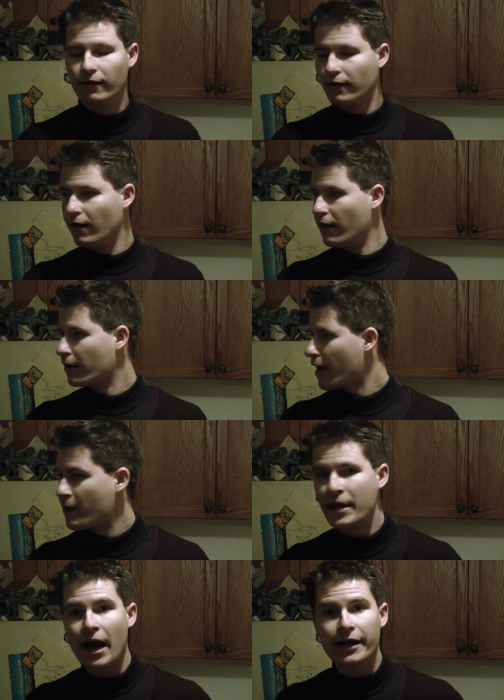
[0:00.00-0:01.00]
Oh, I
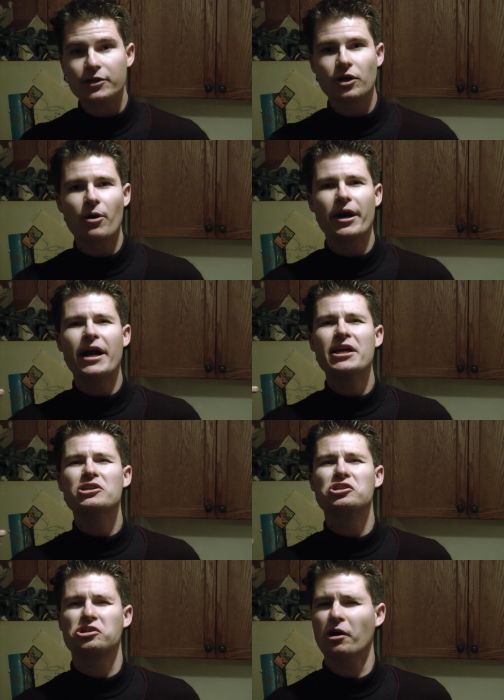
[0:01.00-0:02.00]
mean, I could tolerate any
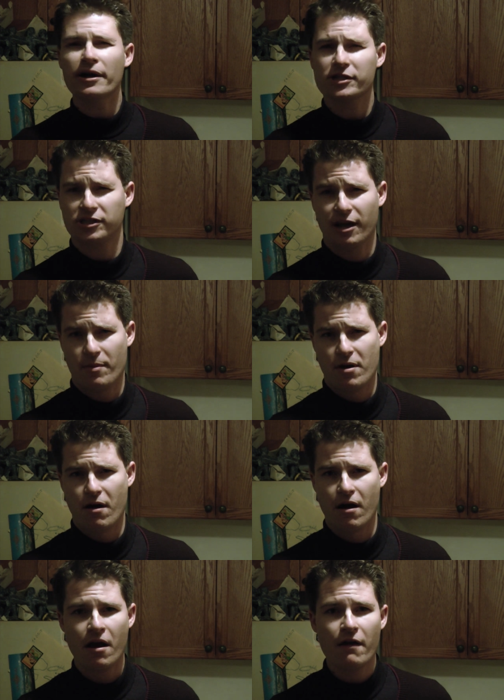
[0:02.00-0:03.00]
insurance
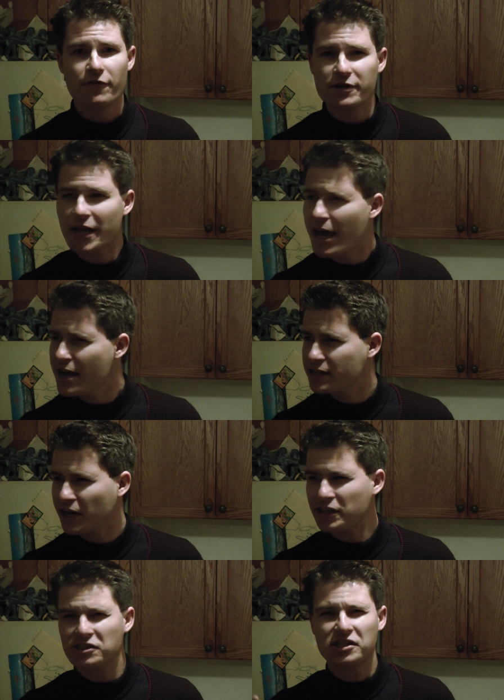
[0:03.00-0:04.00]
seminar. For days, I
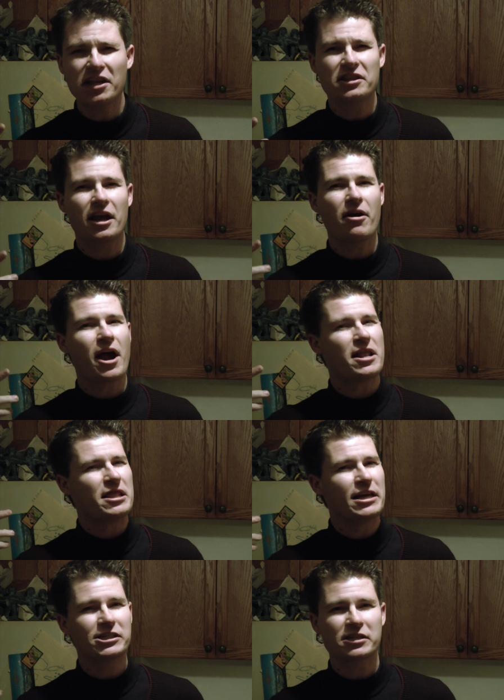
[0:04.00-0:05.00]
could sit there and
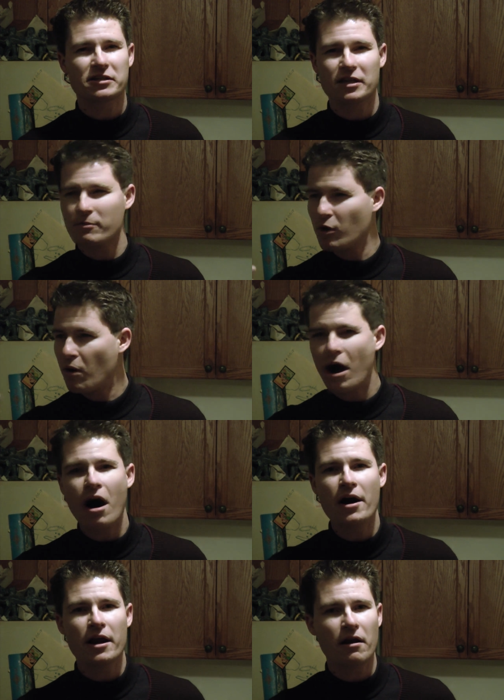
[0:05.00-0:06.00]
listen to them go
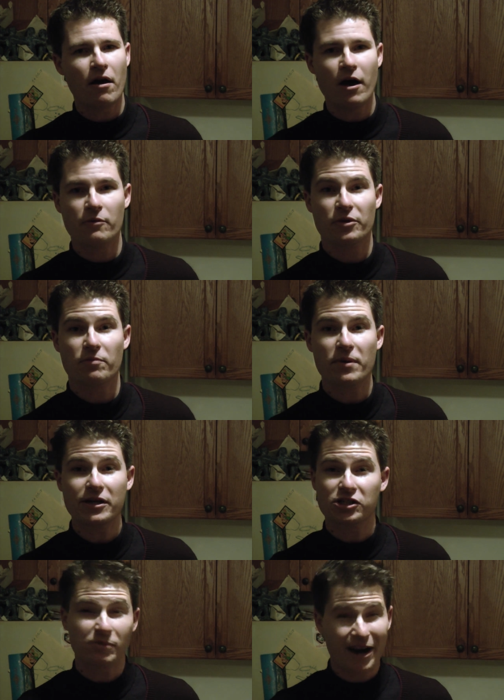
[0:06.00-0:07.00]
on and on with a big
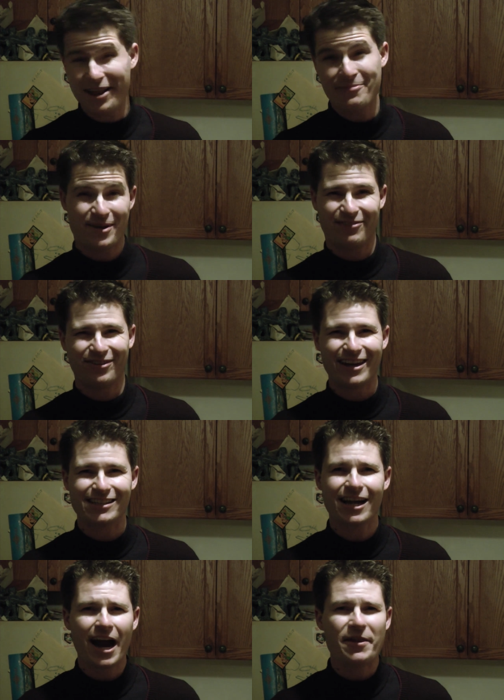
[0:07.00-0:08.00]
smile on my
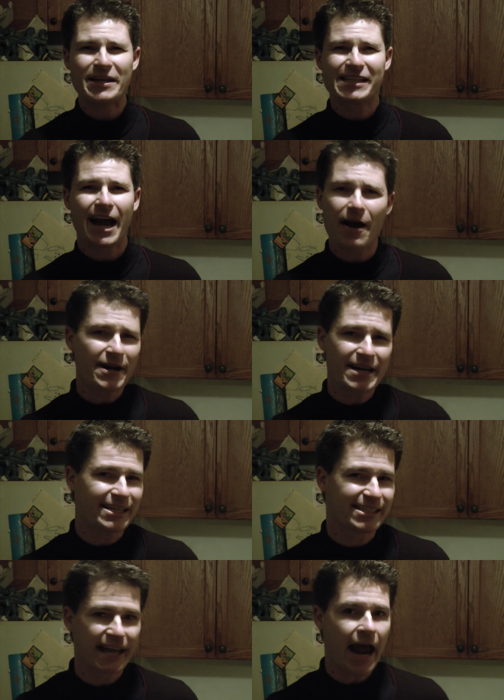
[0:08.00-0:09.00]
face. And they'd say, how can you
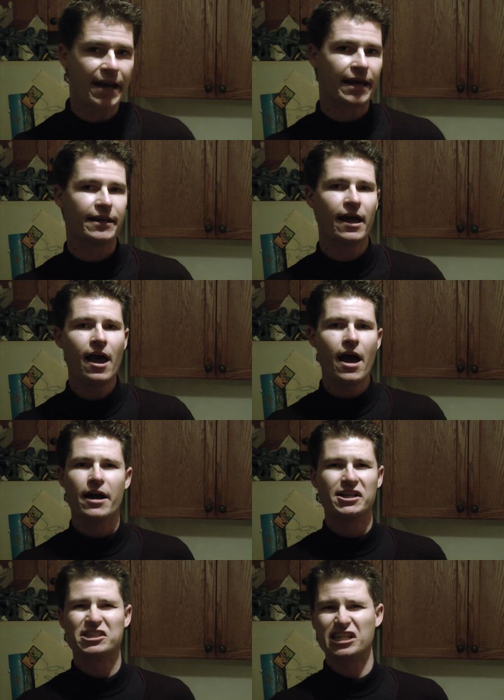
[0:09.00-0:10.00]
stand it? And
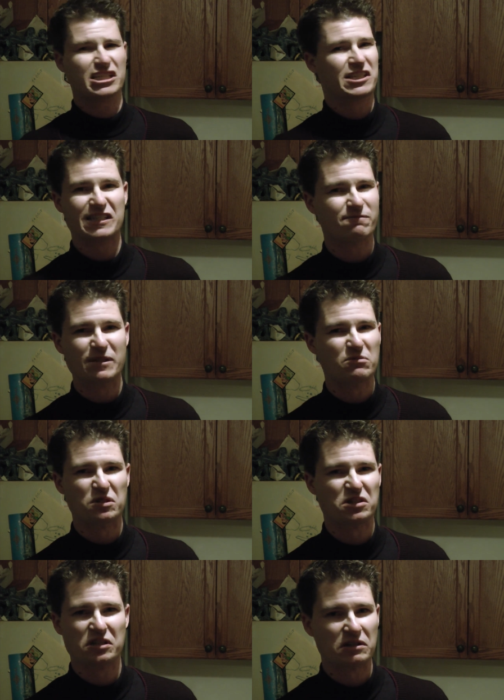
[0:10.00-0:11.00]
I'd say, because I've been
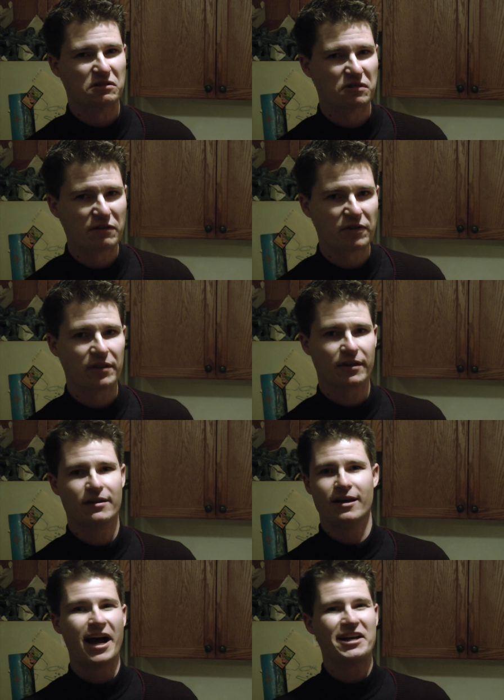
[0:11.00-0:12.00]
with Del Griffith.
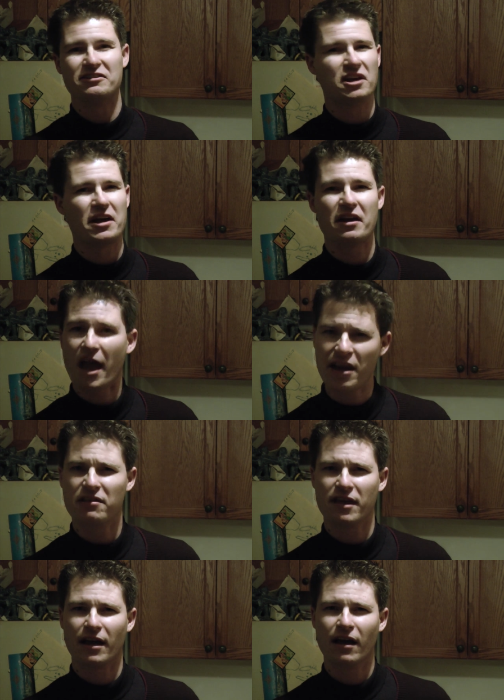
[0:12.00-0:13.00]
I can take
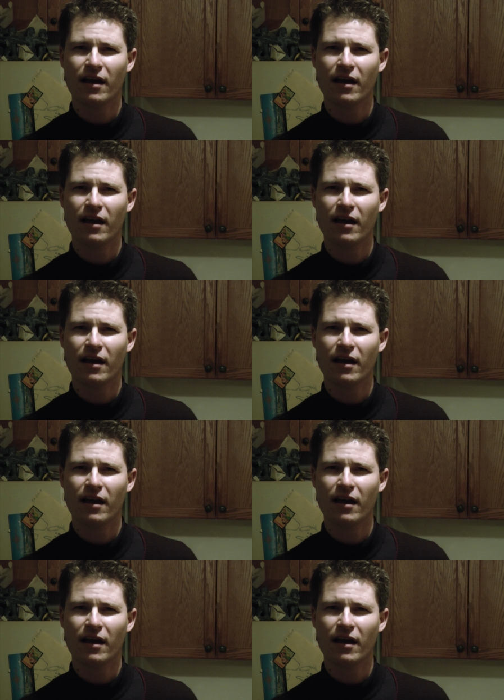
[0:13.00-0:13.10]
anything.